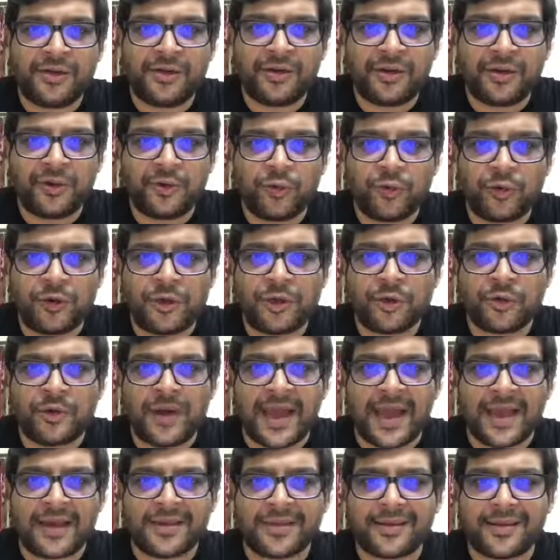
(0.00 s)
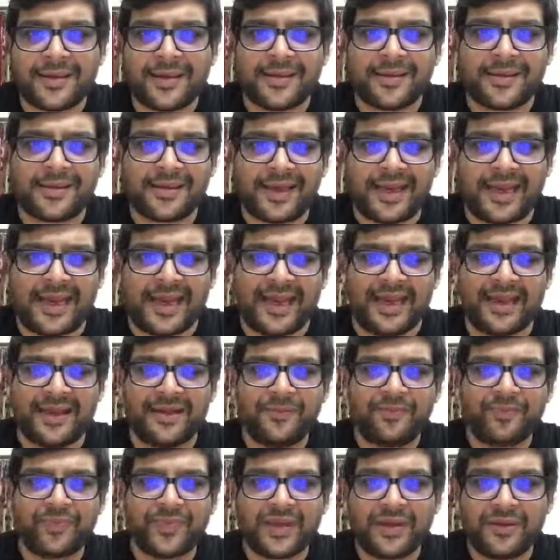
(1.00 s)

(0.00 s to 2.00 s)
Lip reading: root 2x is a.